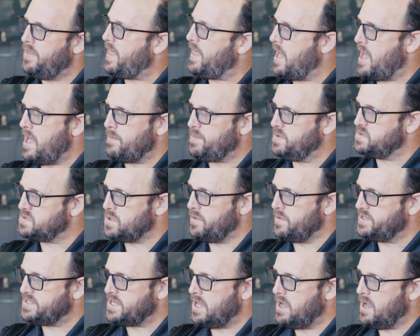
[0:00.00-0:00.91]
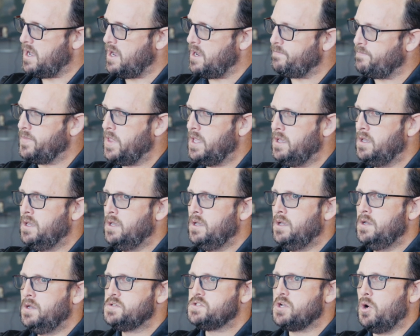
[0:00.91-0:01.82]
And that happens all the time.
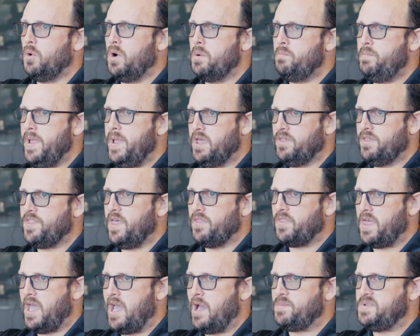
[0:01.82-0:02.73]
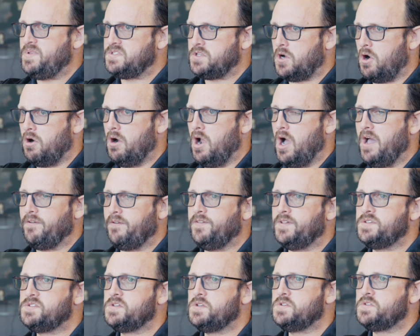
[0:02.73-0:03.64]
So a big thing that happens in our
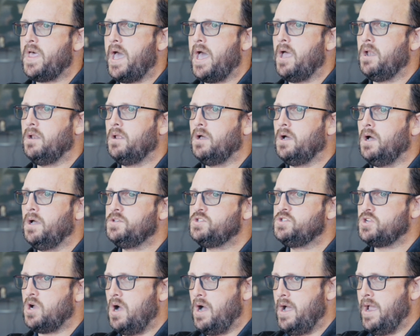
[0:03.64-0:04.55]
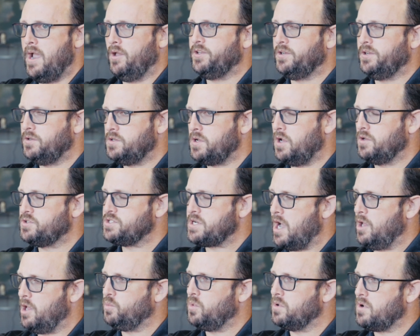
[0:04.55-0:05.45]
office is that an adult
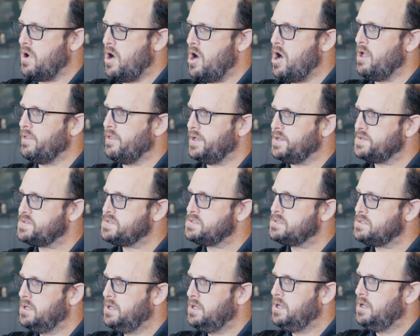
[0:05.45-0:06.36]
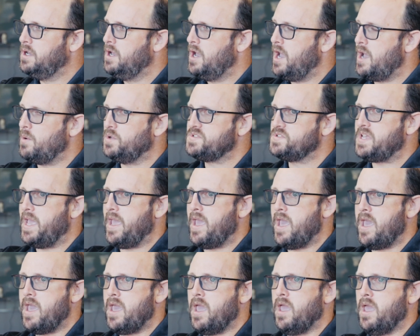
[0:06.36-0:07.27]
child will call us and will say,
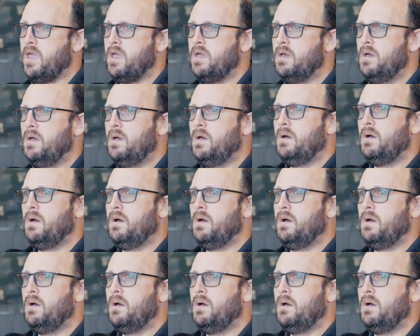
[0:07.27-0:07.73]
hey,